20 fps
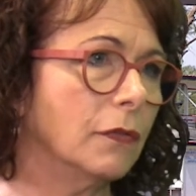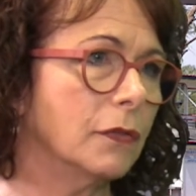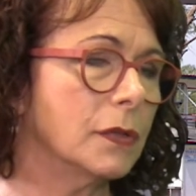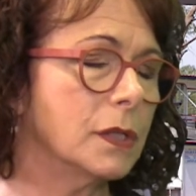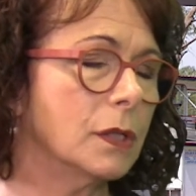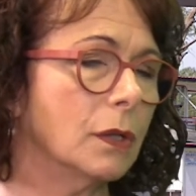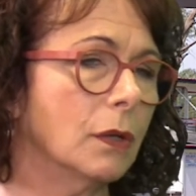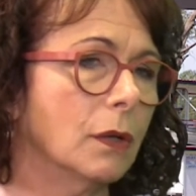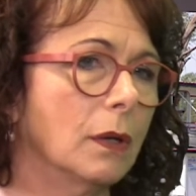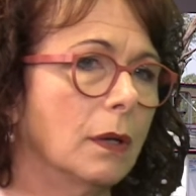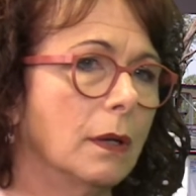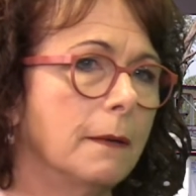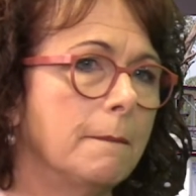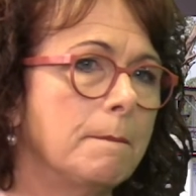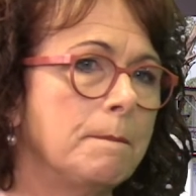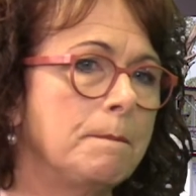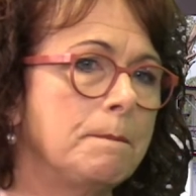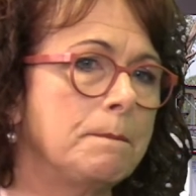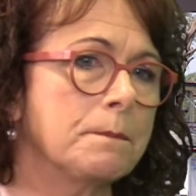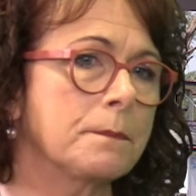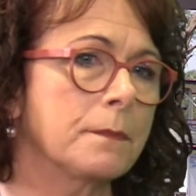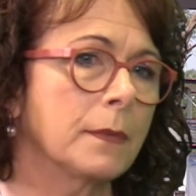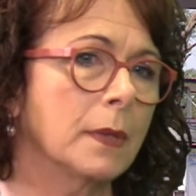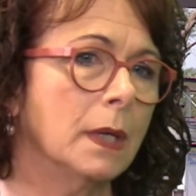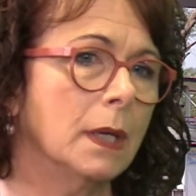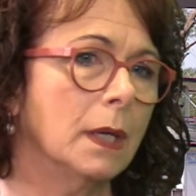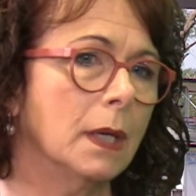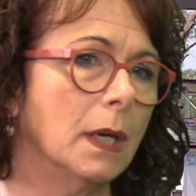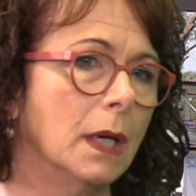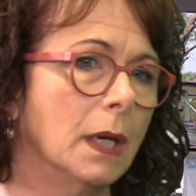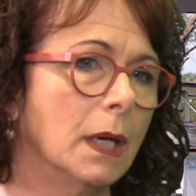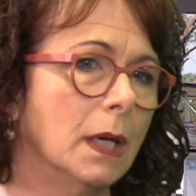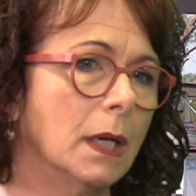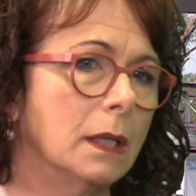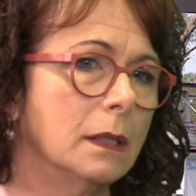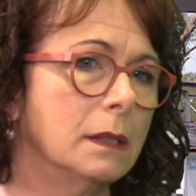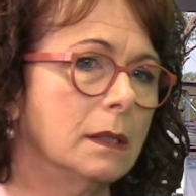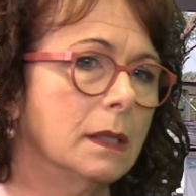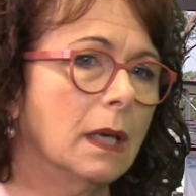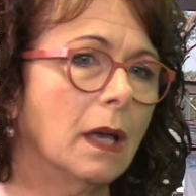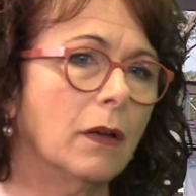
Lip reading: So the